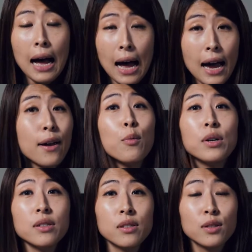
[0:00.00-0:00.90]
I
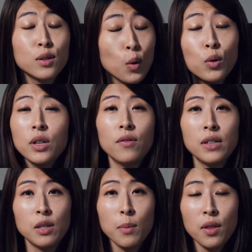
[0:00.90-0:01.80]
was so
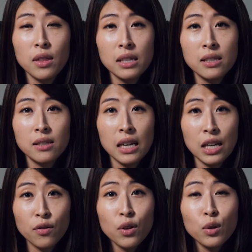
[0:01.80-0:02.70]
nervous about this
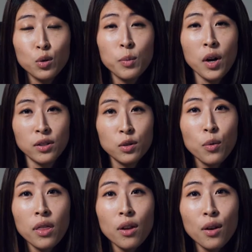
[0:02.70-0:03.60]
interview, to be honest
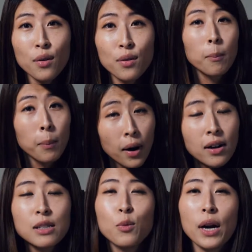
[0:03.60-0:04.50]
with you,
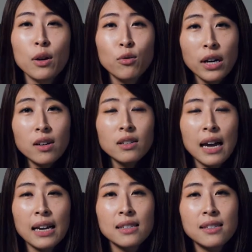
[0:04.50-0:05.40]
but what I
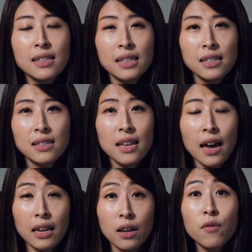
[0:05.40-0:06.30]
recognized is
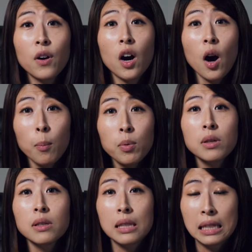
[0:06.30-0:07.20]
that if a
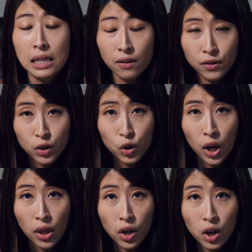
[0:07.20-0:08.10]
couple lives
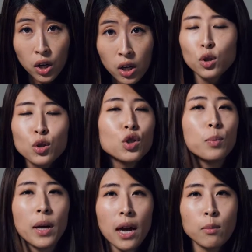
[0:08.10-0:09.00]
together, you
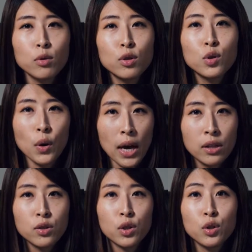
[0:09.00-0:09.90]
should be able to
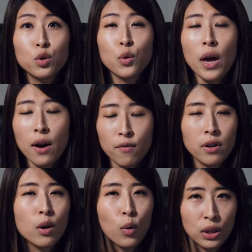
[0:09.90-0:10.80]
answer to
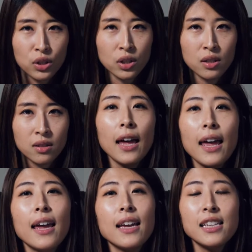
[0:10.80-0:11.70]
every question.
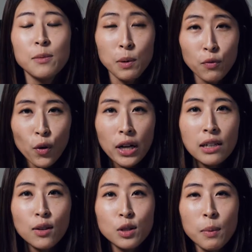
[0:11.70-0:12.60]
And before I
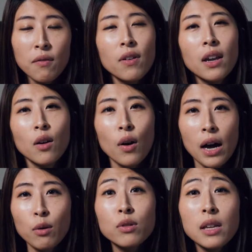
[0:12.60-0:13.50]
close my video,
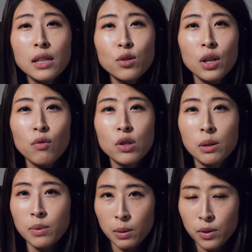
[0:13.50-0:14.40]
I would like to give you
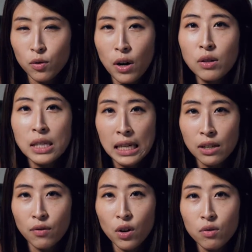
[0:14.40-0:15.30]
some tips around the
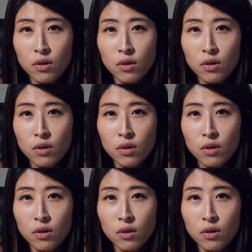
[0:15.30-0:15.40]
interview.